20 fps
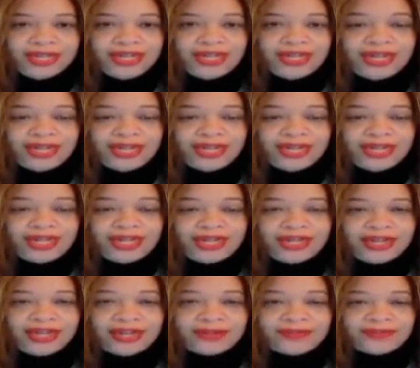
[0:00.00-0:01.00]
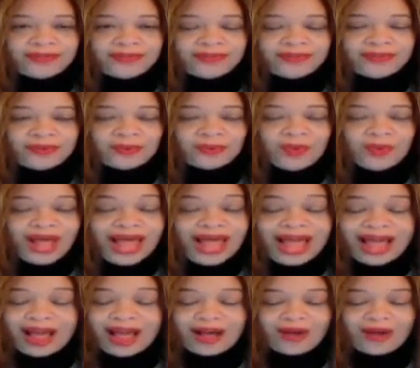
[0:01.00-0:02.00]
Uh,
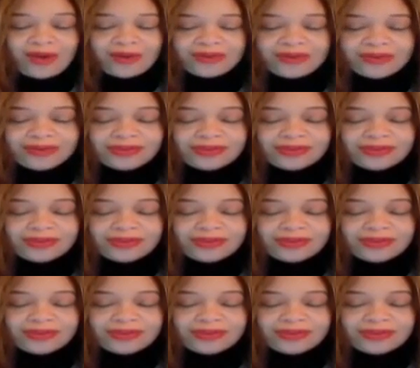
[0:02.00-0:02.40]
wow.